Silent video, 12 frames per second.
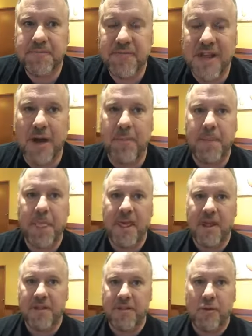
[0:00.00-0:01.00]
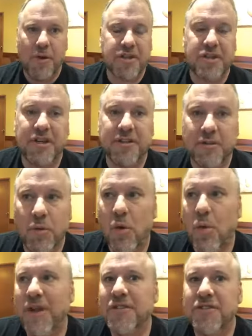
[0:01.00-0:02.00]
Now, the question is, well,
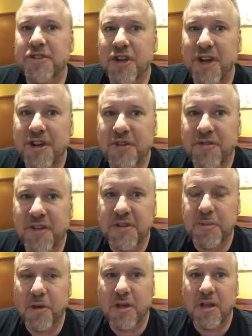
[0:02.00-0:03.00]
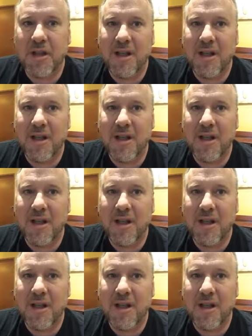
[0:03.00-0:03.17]
what should I do Facebook